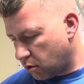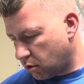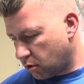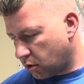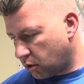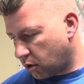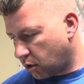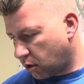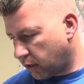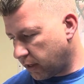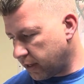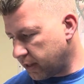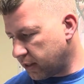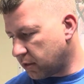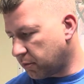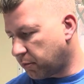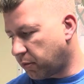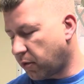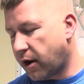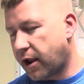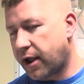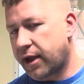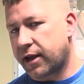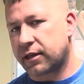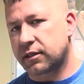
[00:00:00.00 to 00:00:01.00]
clean the
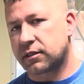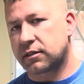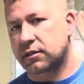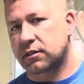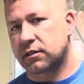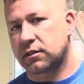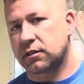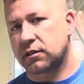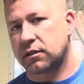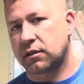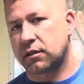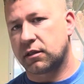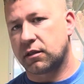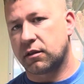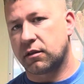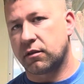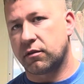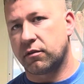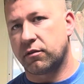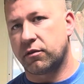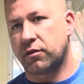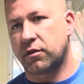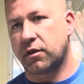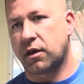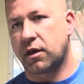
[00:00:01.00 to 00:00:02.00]
brass
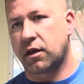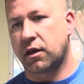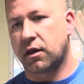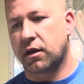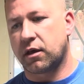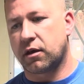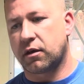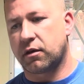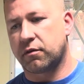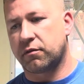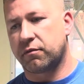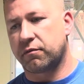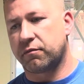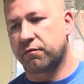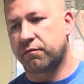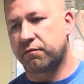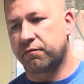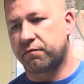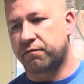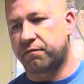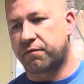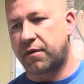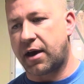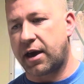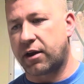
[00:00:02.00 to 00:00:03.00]
the
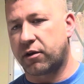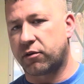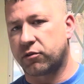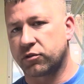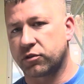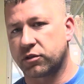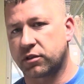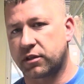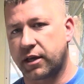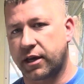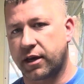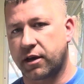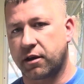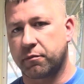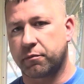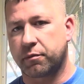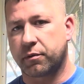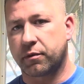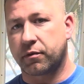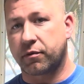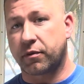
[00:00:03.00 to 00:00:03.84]
final step.